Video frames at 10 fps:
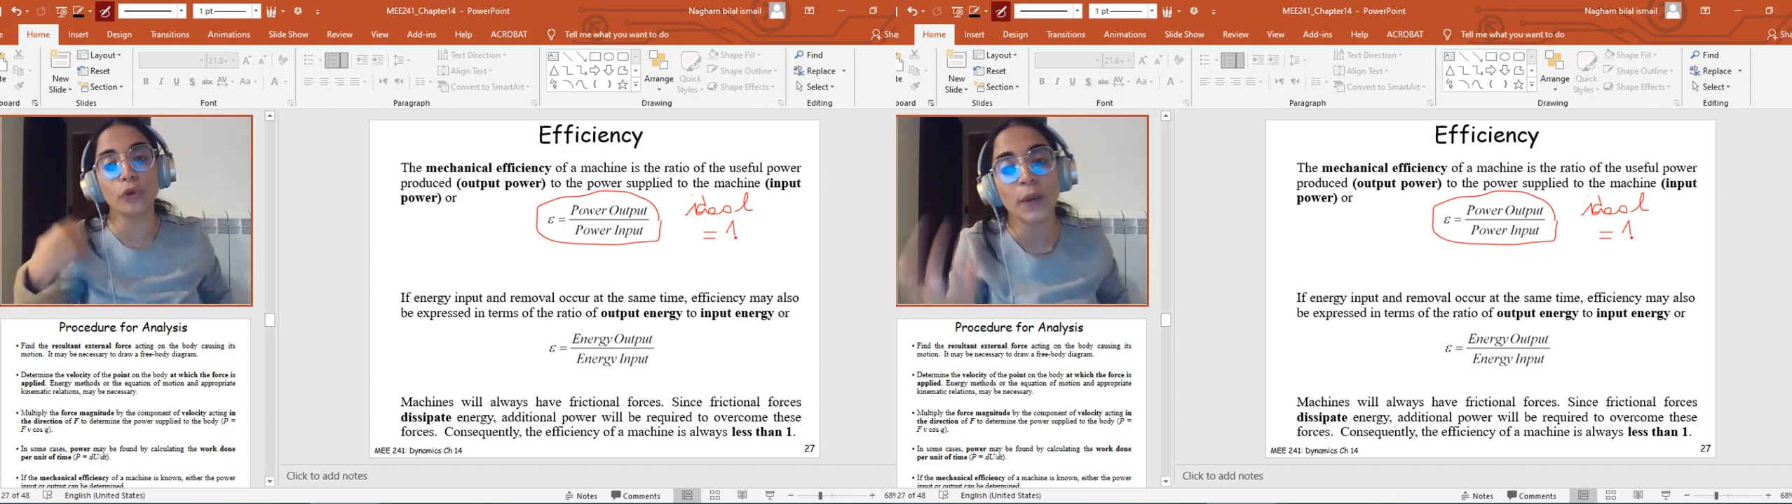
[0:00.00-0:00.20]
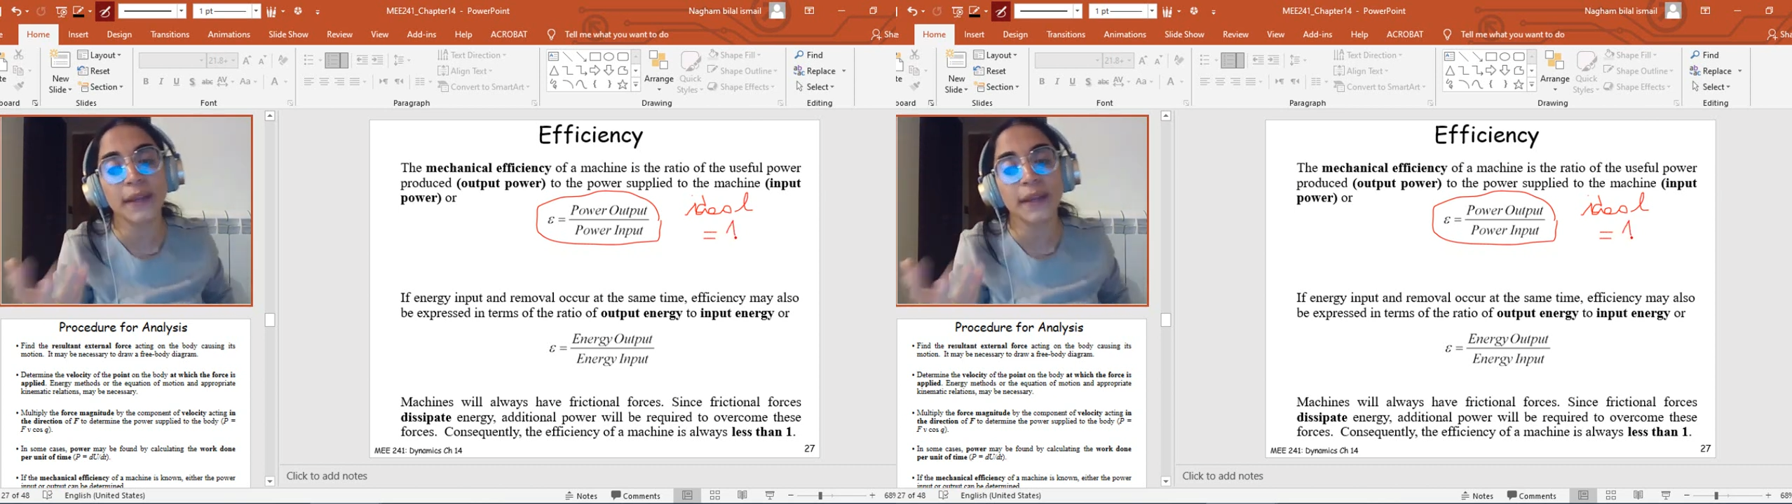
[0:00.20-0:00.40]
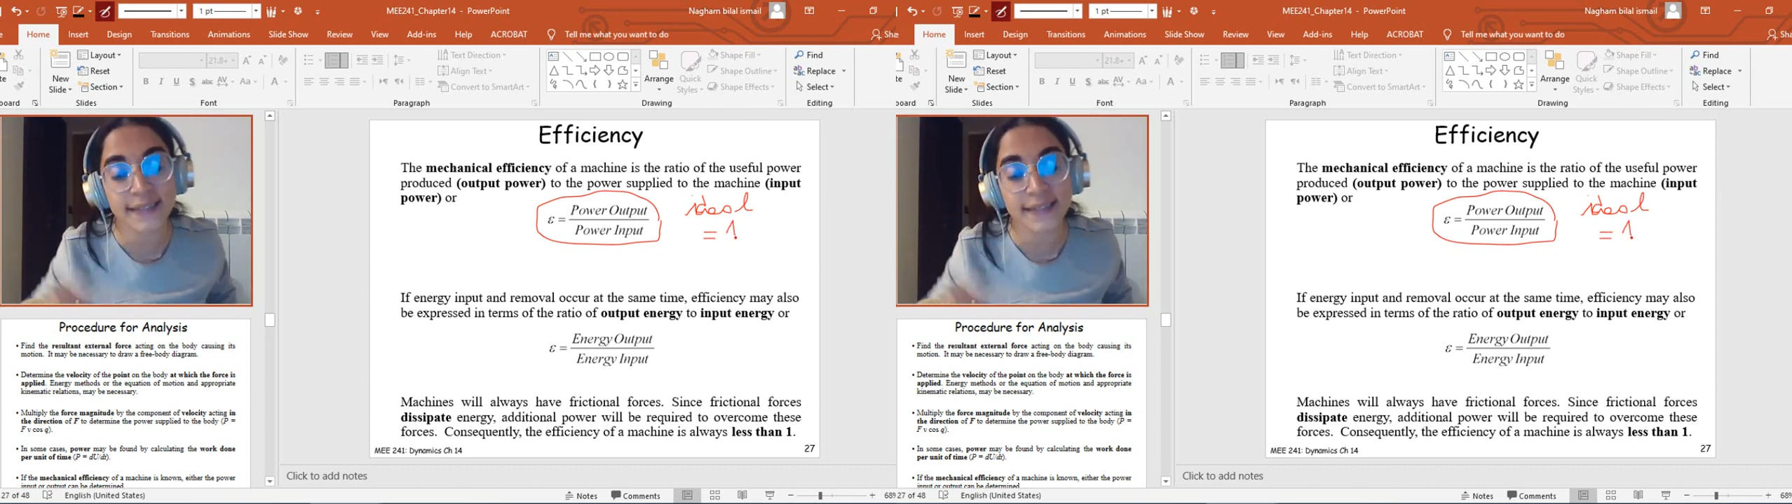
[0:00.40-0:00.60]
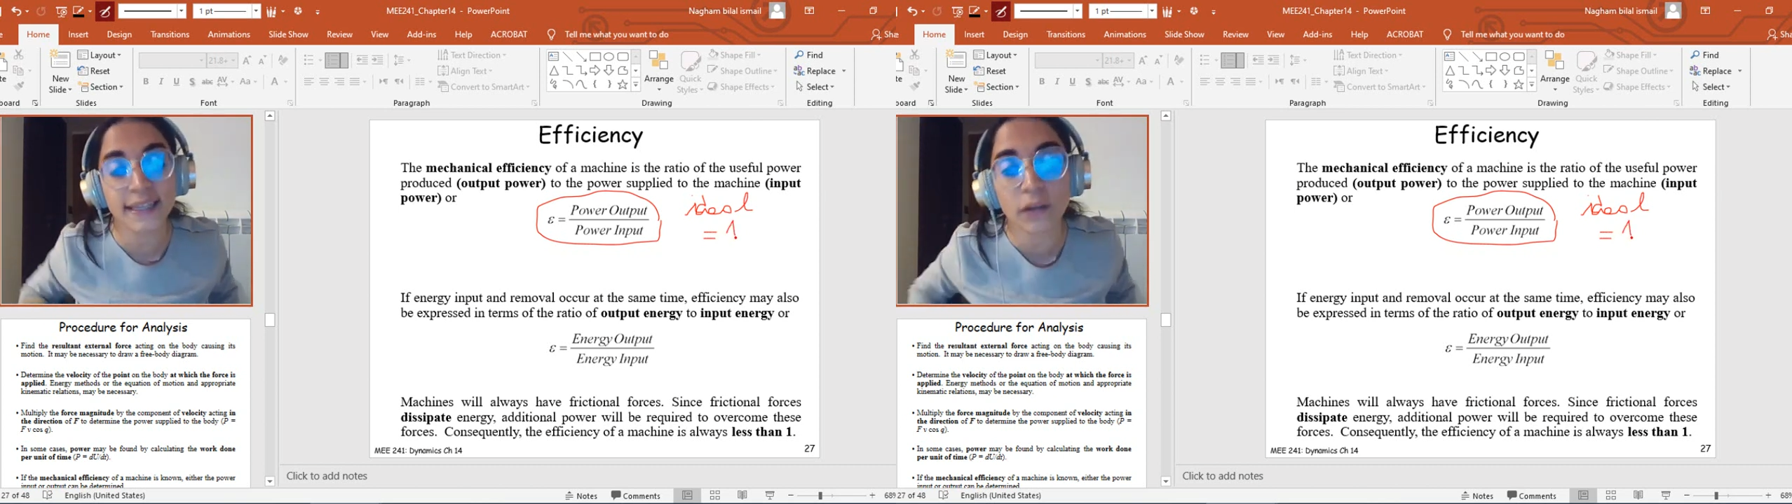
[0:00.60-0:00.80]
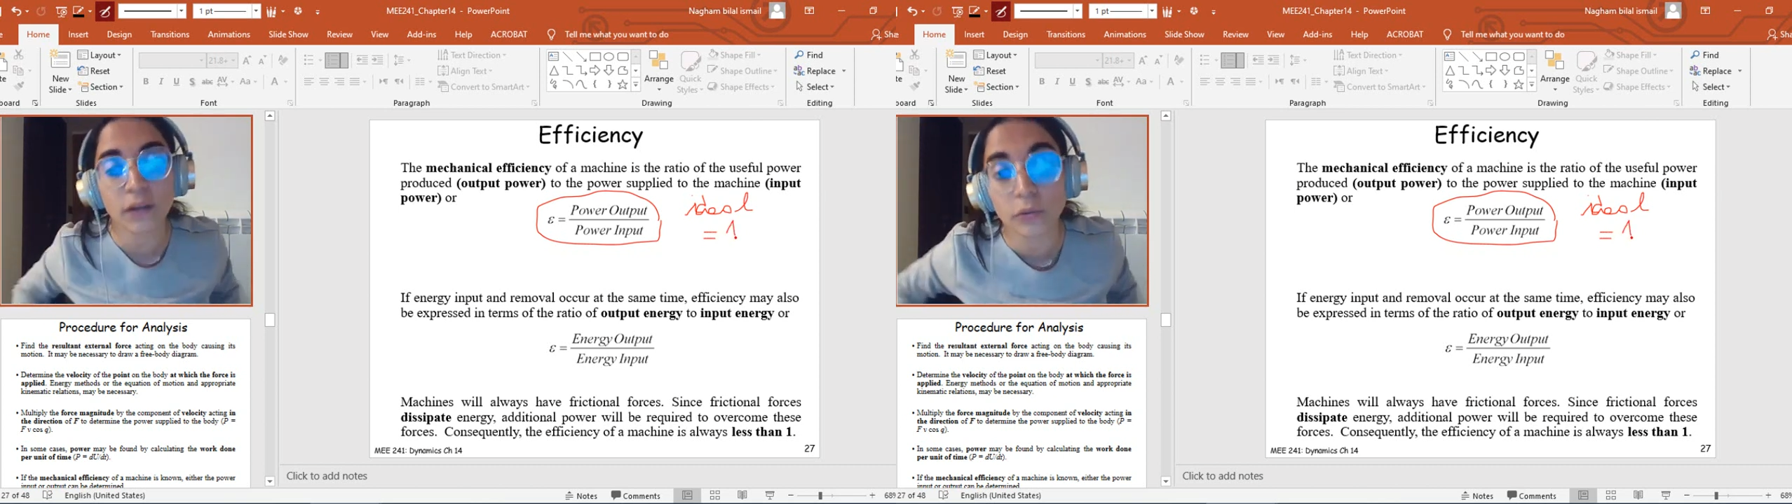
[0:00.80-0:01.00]
or when it
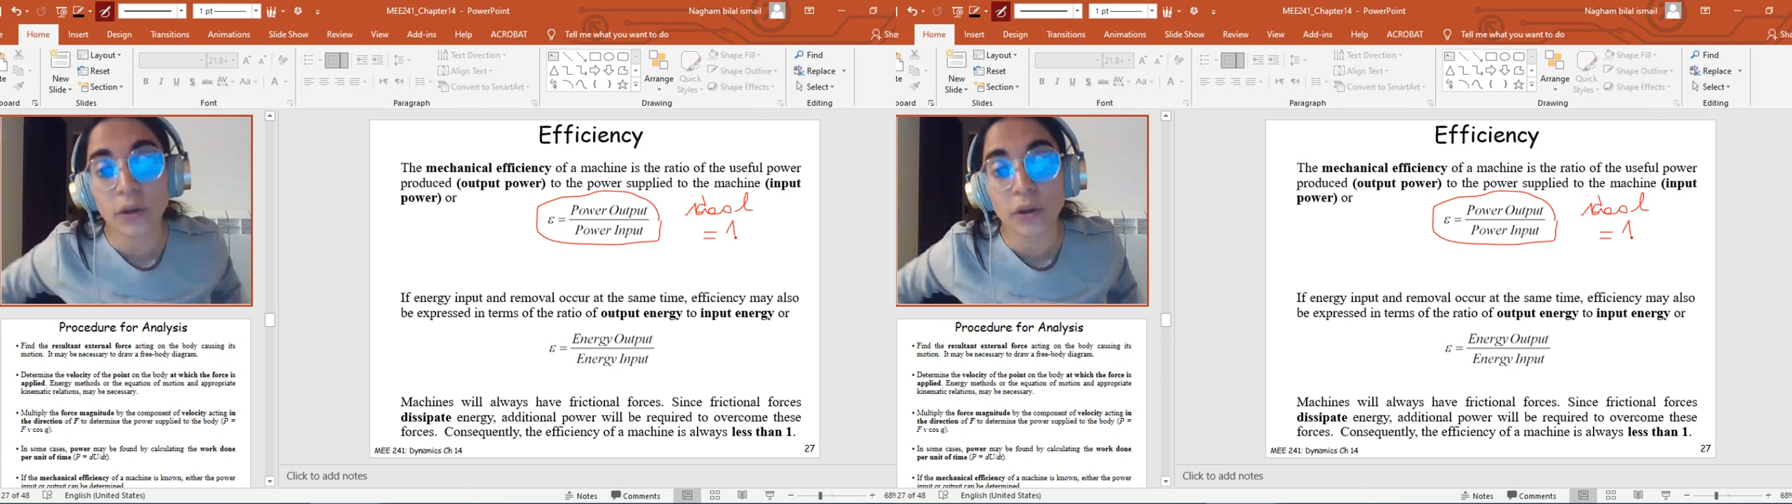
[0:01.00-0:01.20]
is equal to